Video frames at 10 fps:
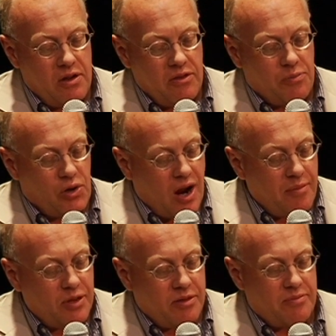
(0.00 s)
the
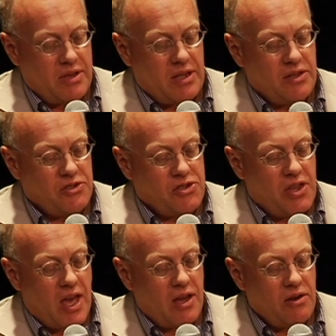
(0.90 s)
problem is
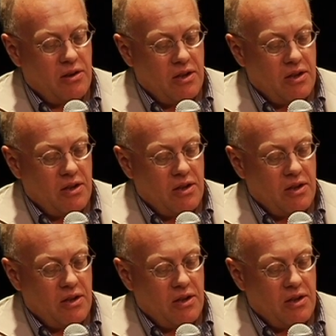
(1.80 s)
that